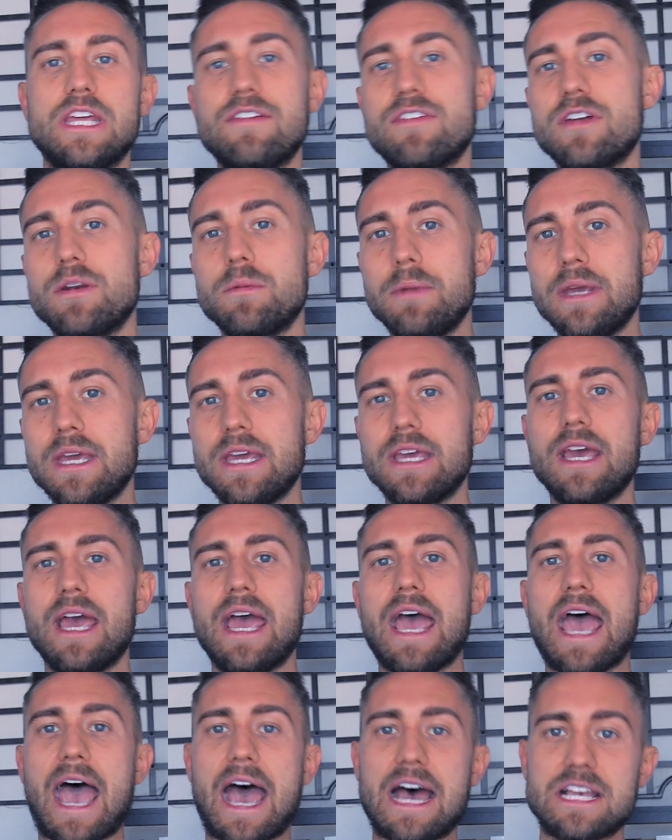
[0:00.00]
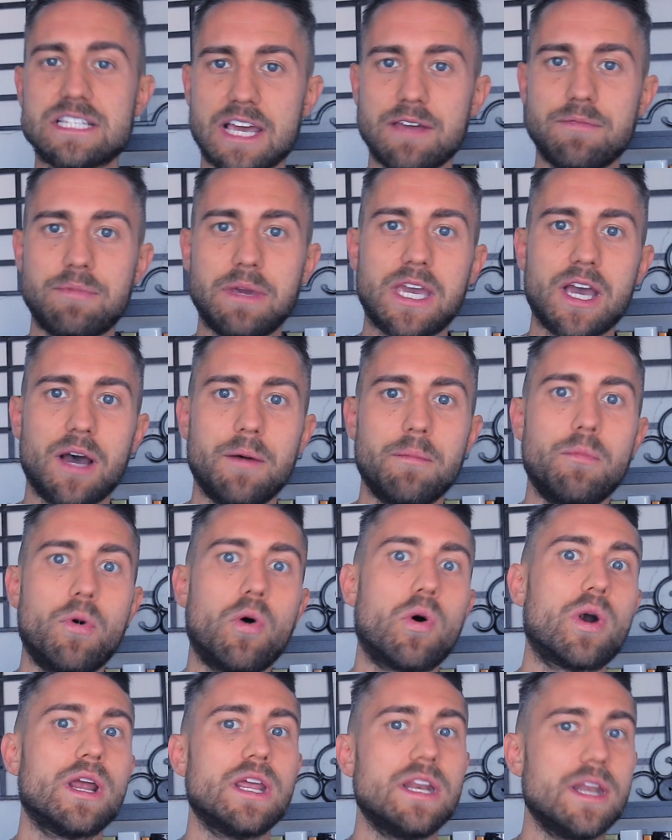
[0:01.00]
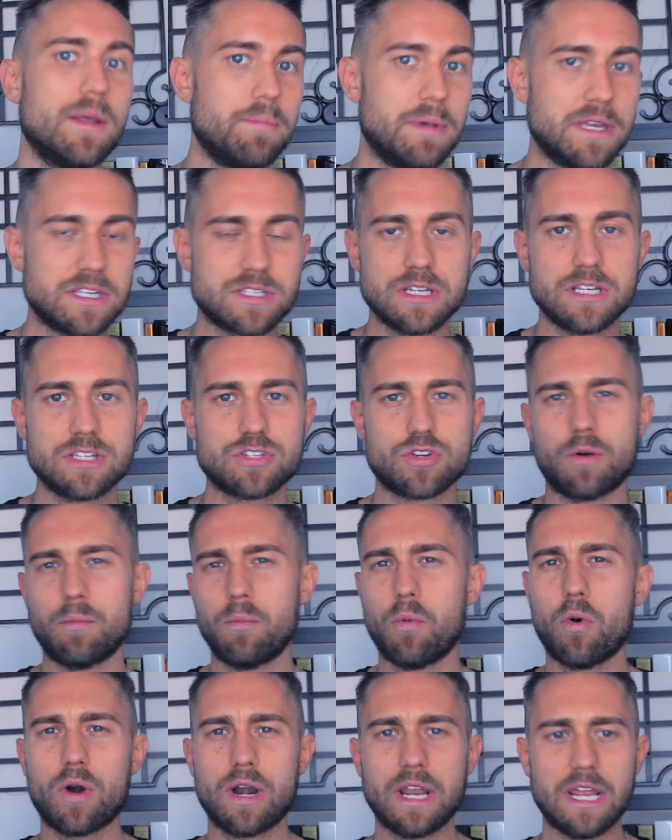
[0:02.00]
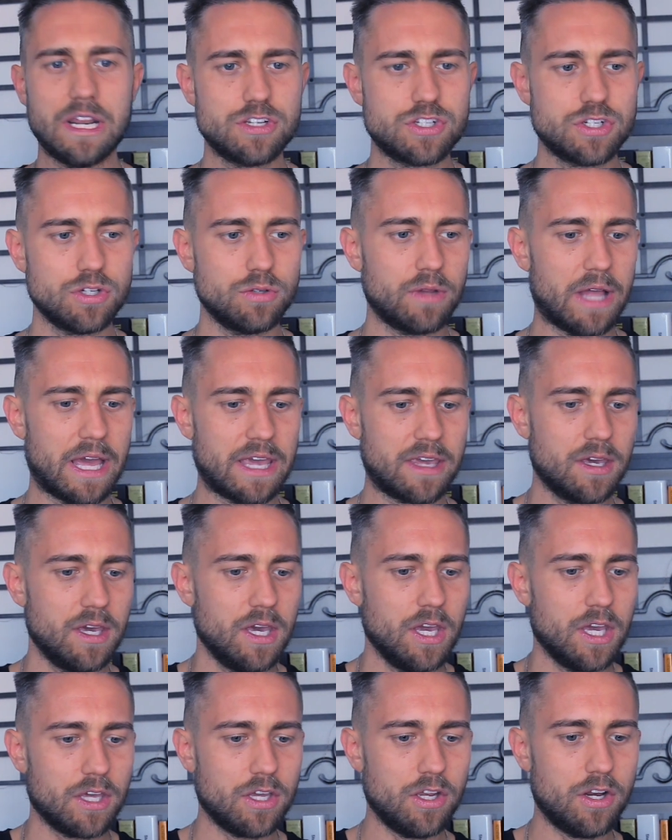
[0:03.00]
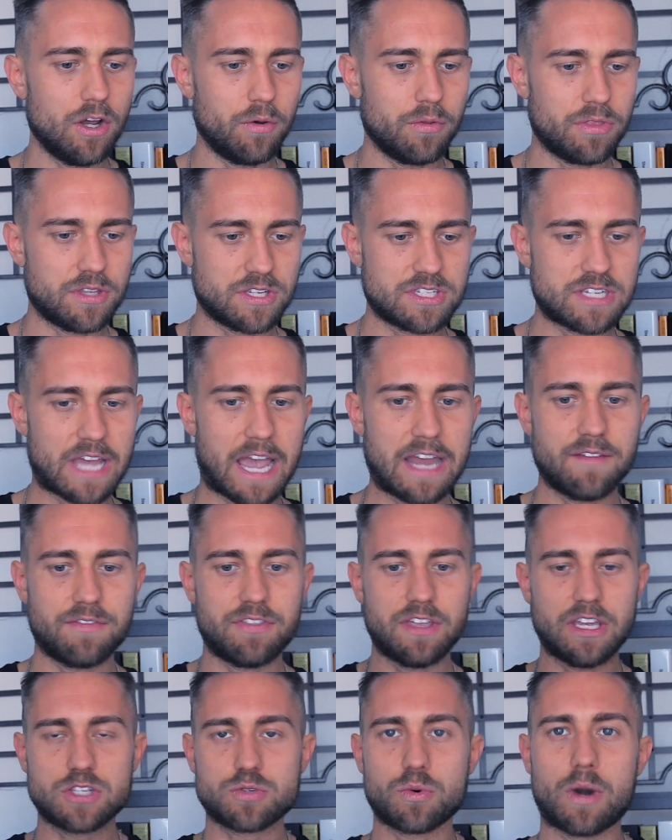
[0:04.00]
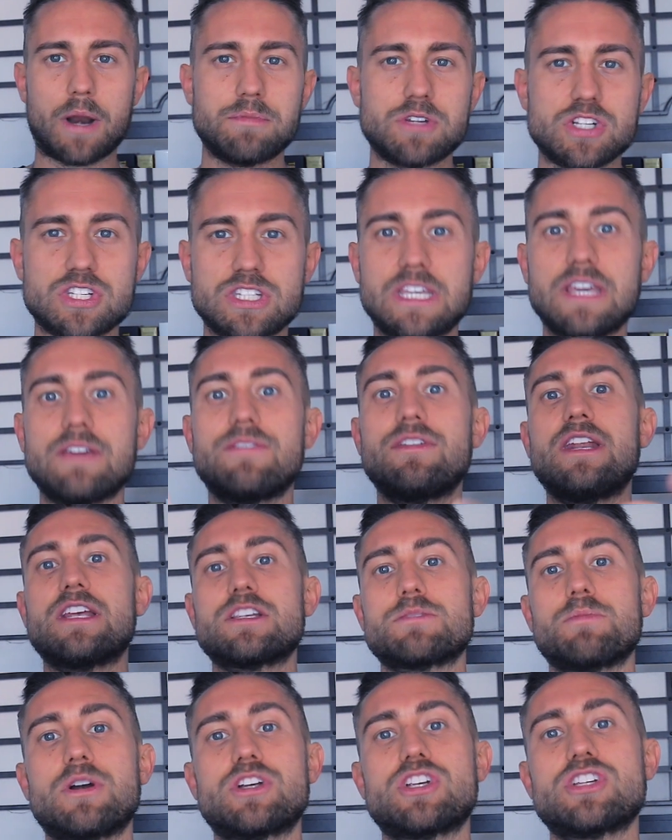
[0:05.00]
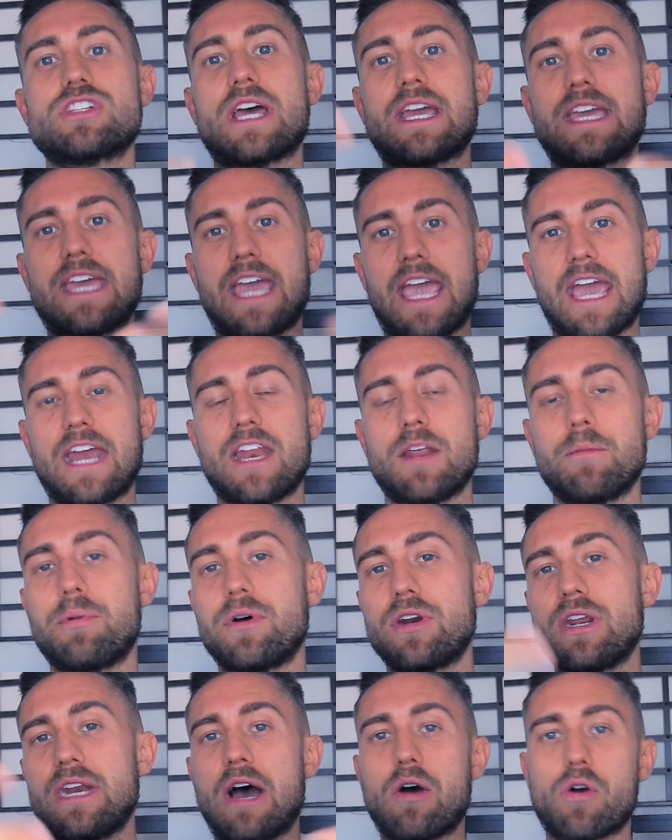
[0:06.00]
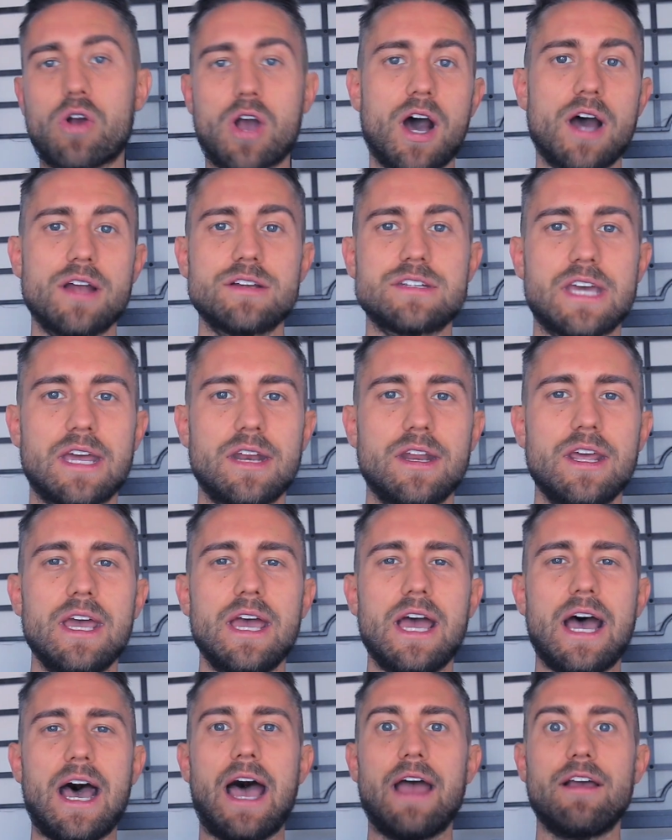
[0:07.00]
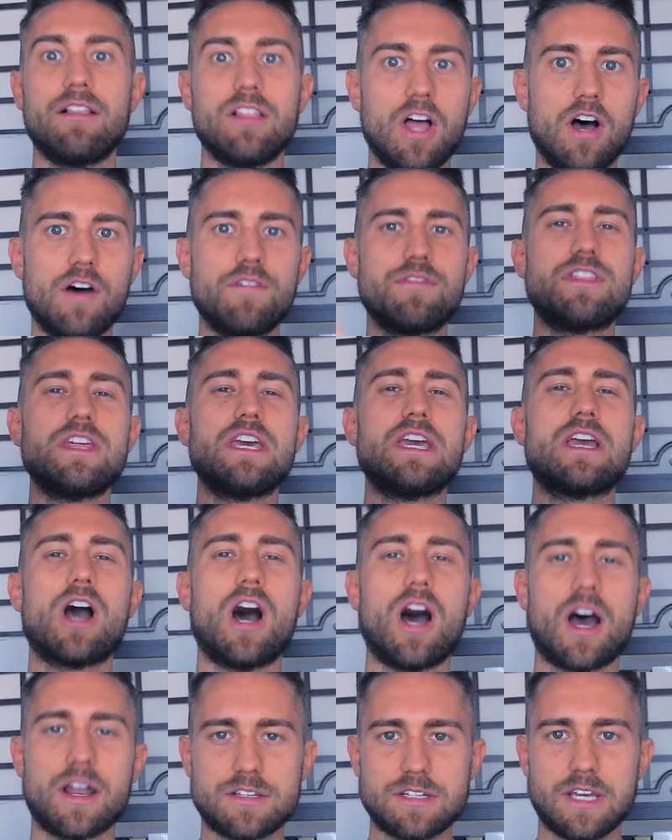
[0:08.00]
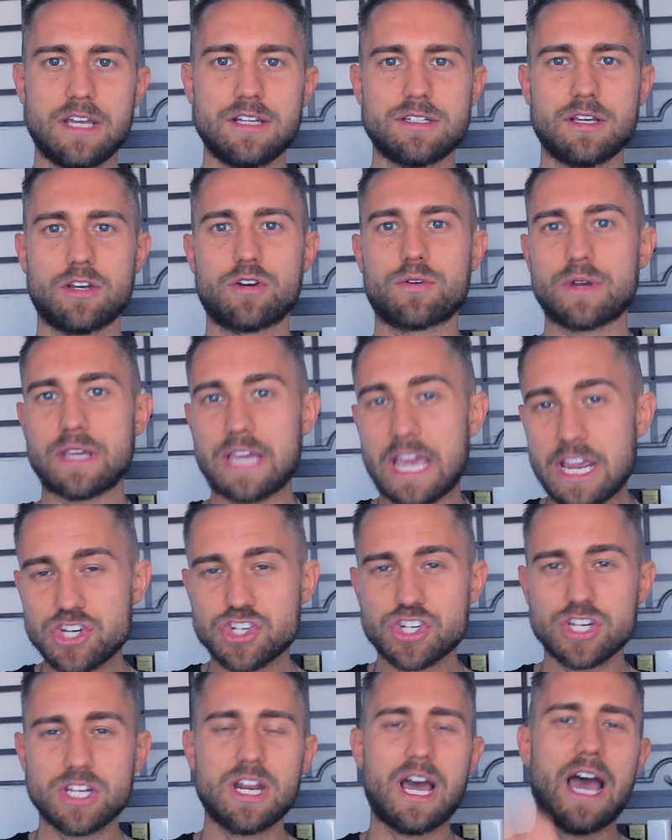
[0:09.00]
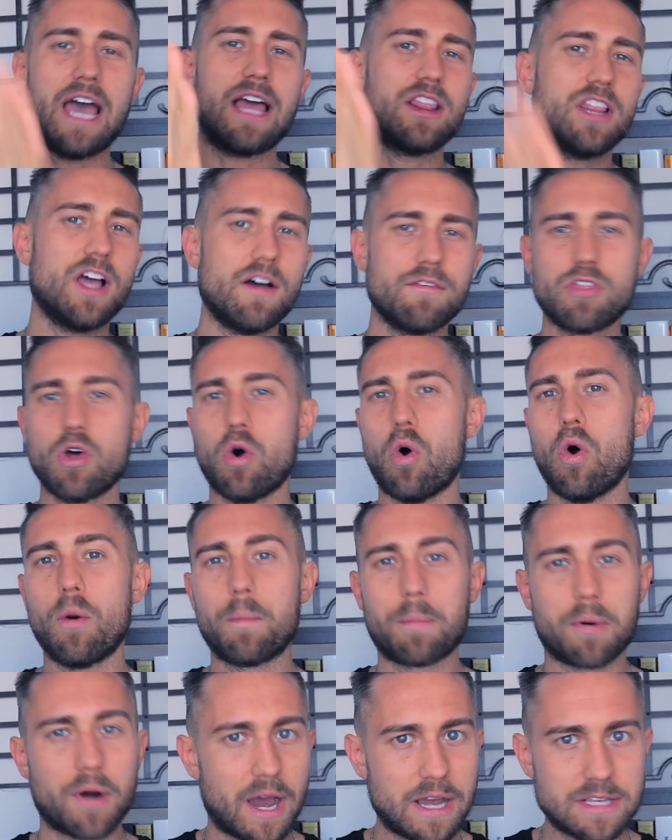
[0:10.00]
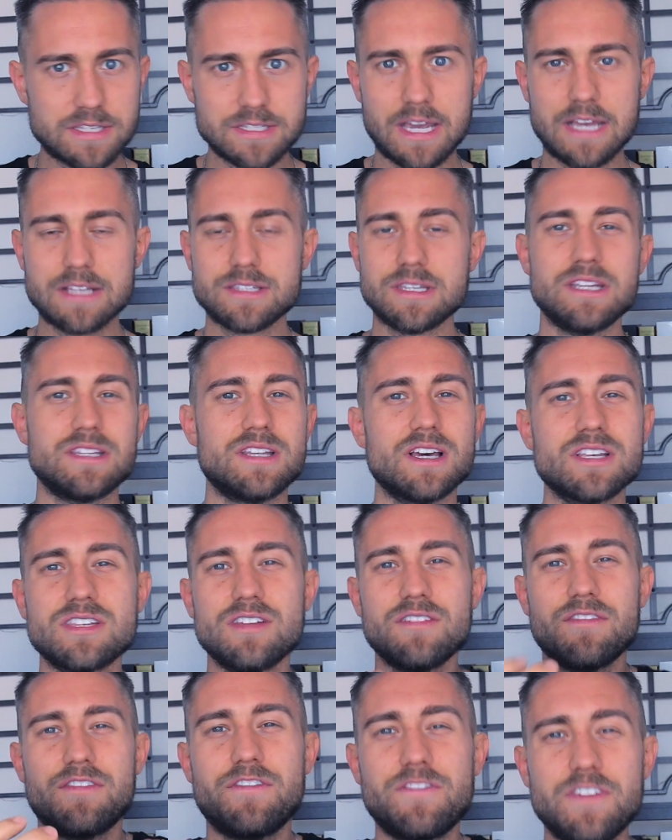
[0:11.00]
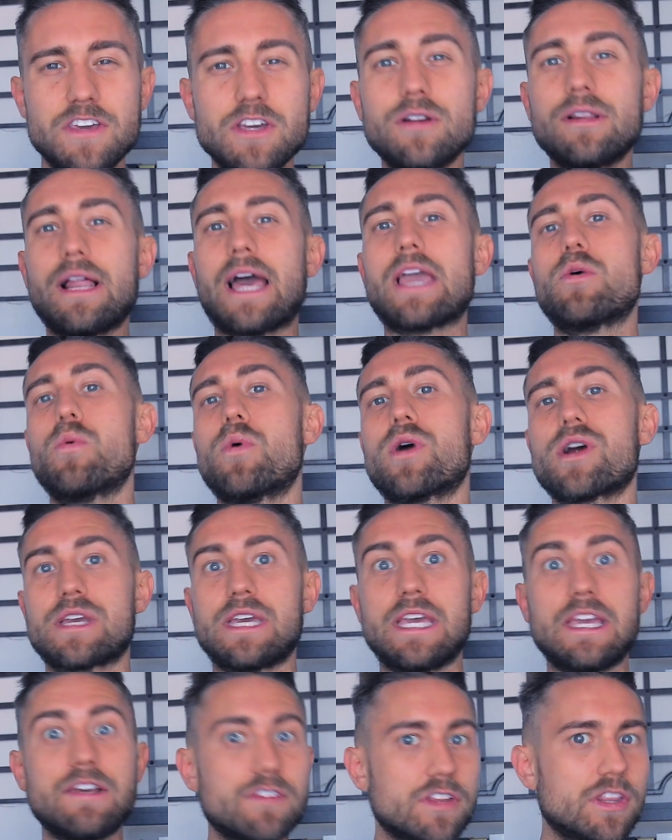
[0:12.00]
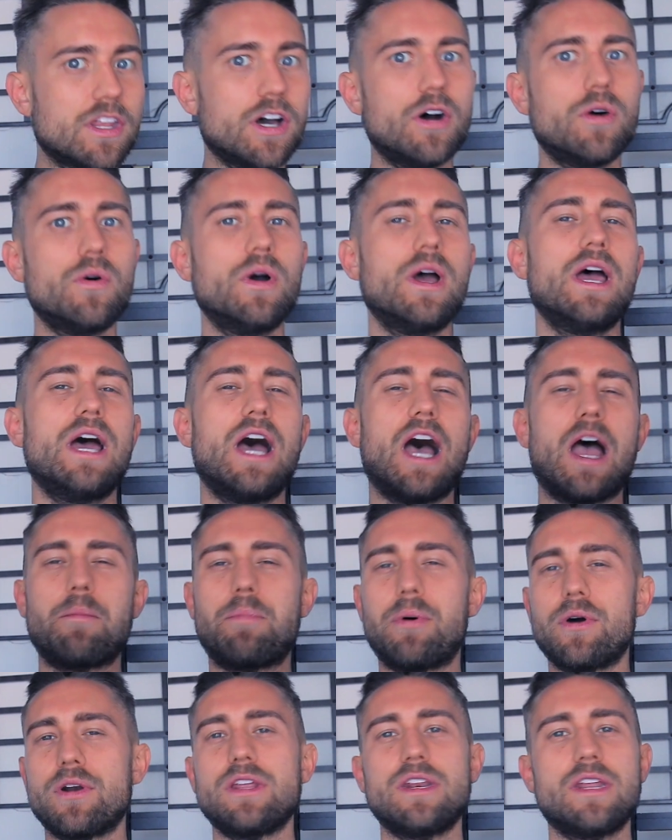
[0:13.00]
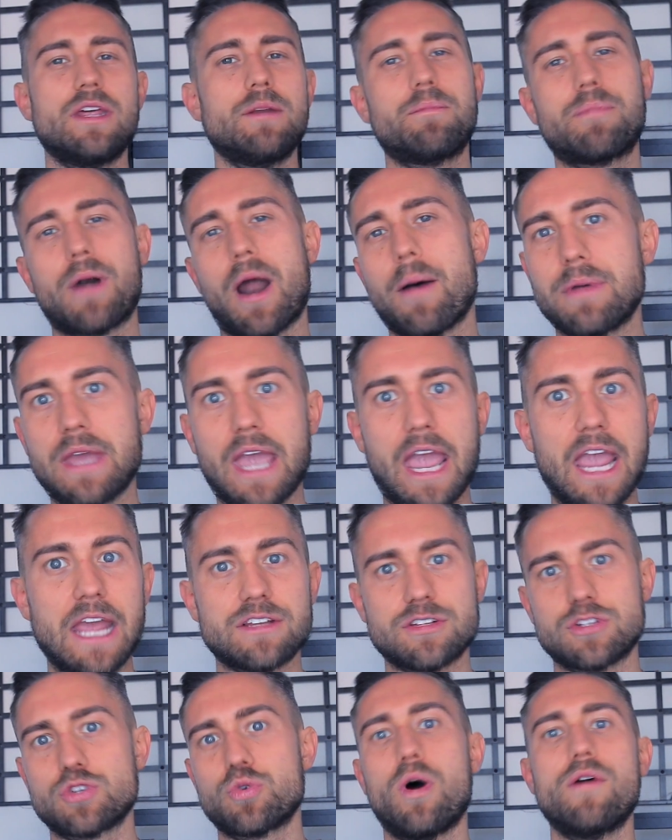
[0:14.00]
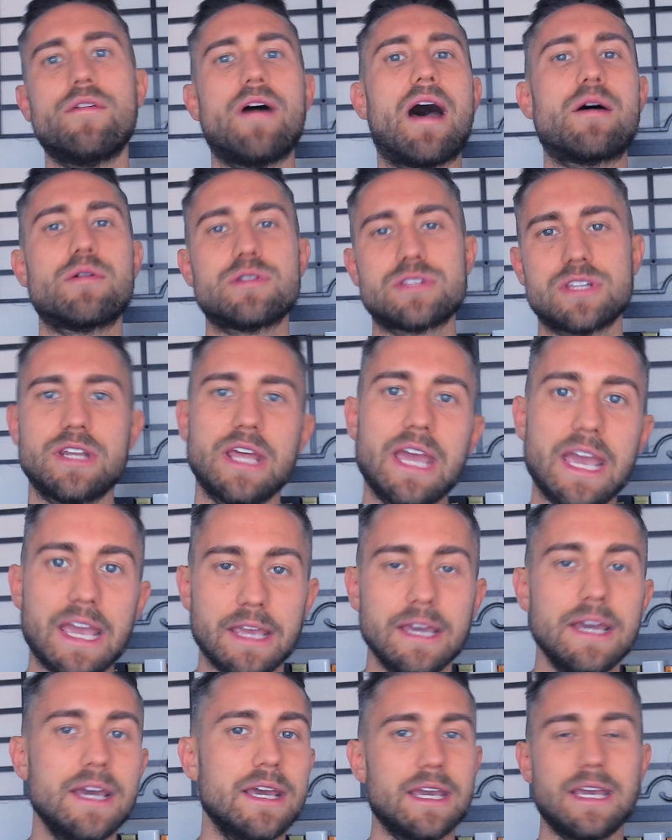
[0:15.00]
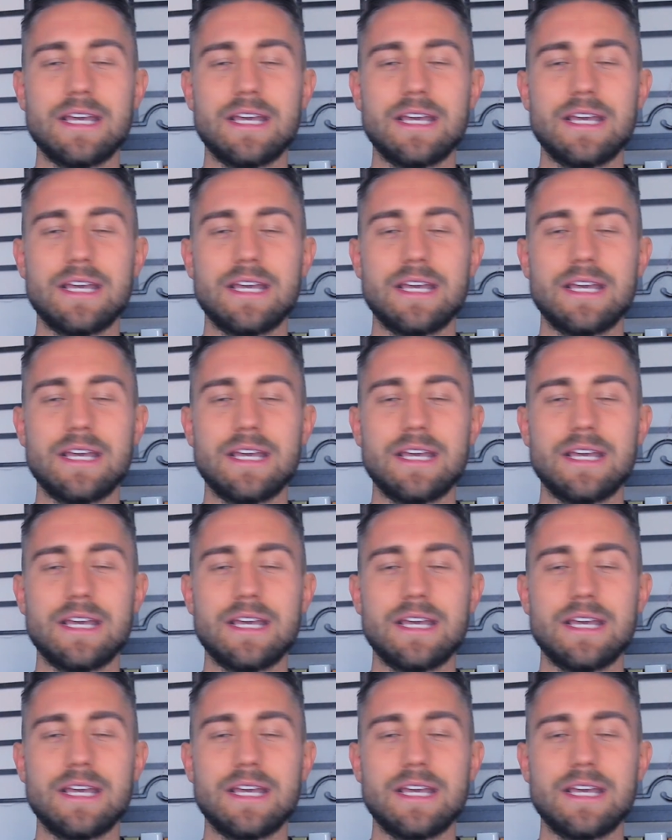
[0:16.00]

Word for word: Even me, as I become more into business or more into like, you know, the side of things where I'm just giving as much as I can and putting out content, I love the content creation. I love the whole process. It doesn't feel like work, even though I'm putting in probably eight to twelve hours a day.